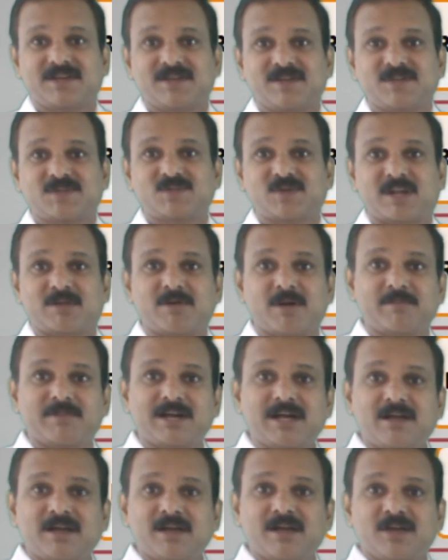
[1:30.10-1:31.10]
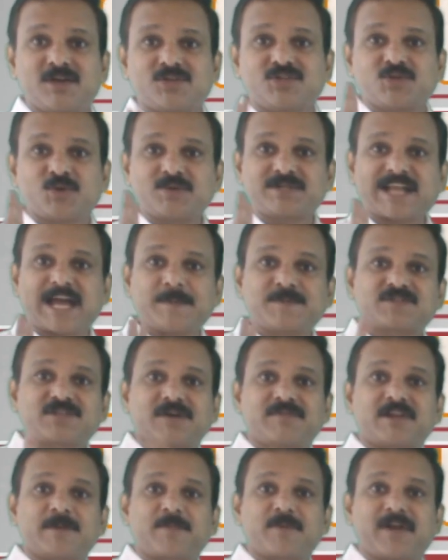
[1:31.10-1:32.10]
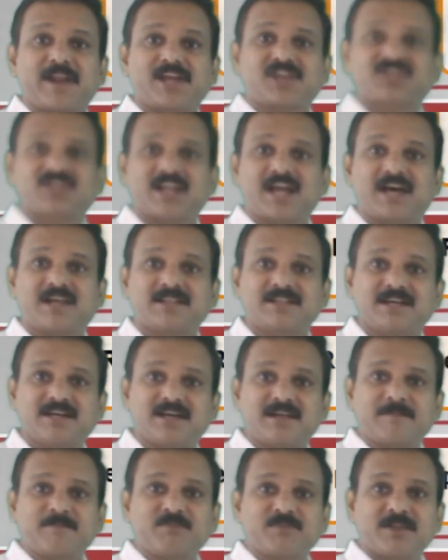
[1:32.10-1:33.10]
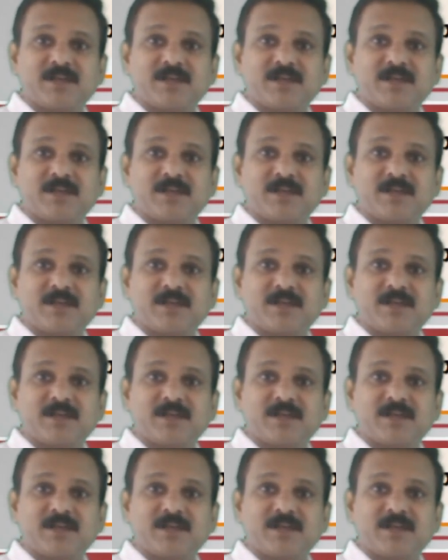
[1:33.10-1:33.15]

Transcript: So remember, two types of reproduction are there,